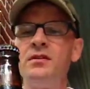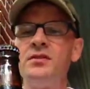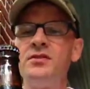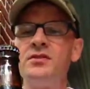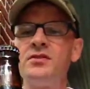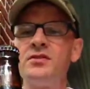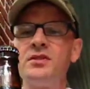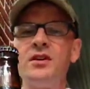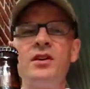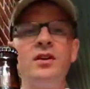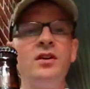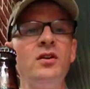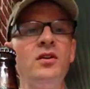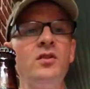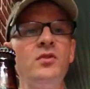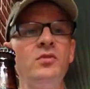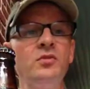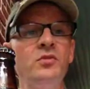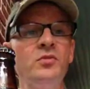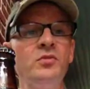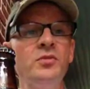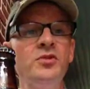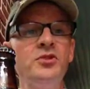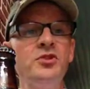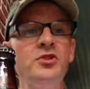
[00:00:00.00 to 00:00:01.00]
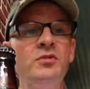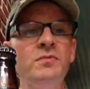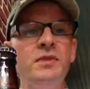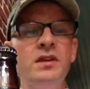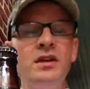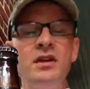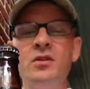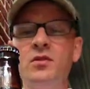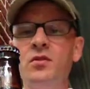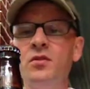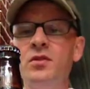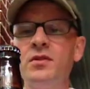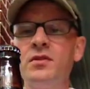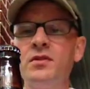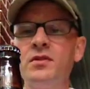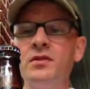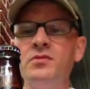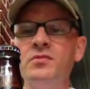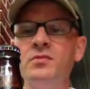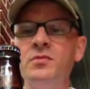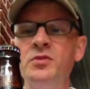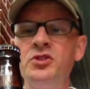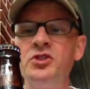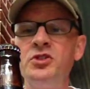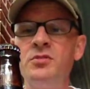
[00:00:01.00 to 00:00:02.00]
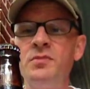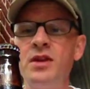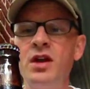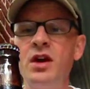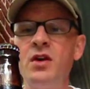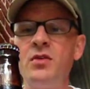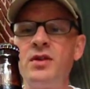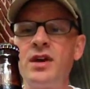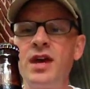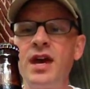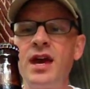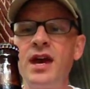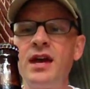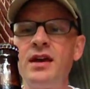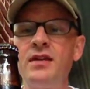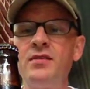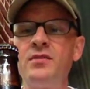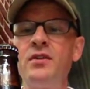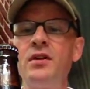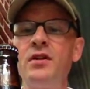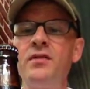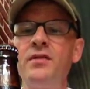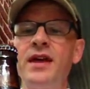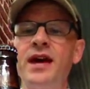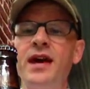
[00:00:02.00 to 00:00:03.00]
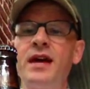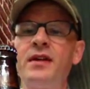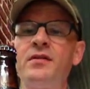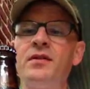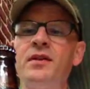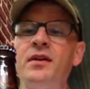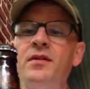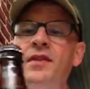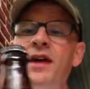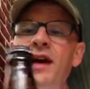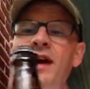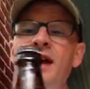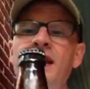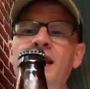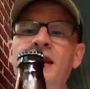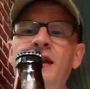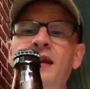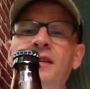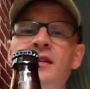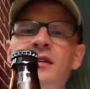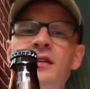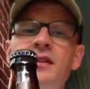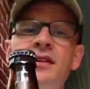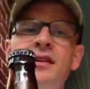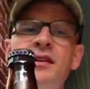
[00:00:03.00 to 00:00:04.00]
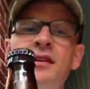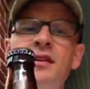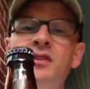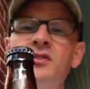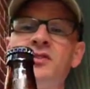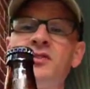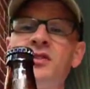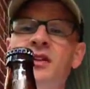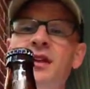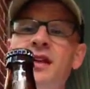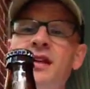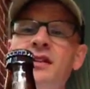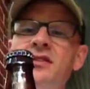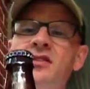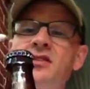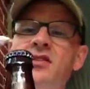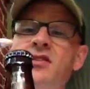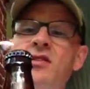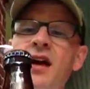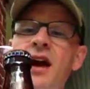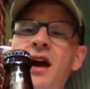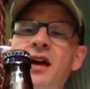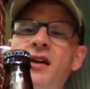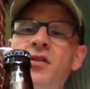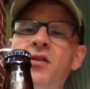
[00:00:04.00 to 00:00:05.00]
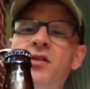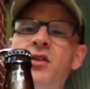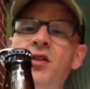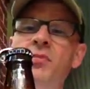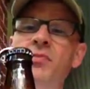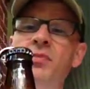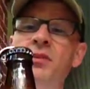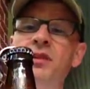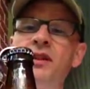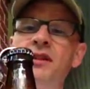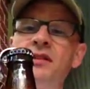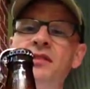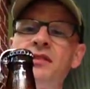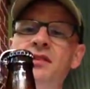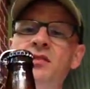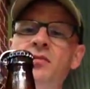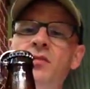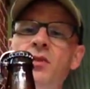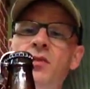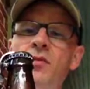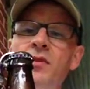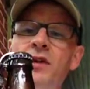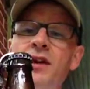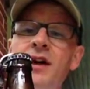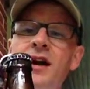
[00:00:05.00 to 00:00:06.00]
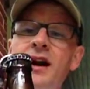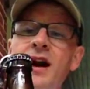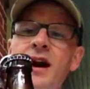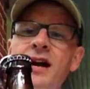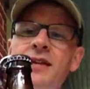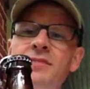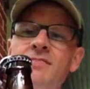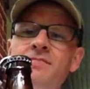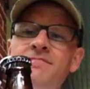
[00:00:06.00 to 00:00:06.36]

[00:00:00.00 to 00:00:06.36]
So we should be okay on that end. So let's crack her open. Let's see what we got.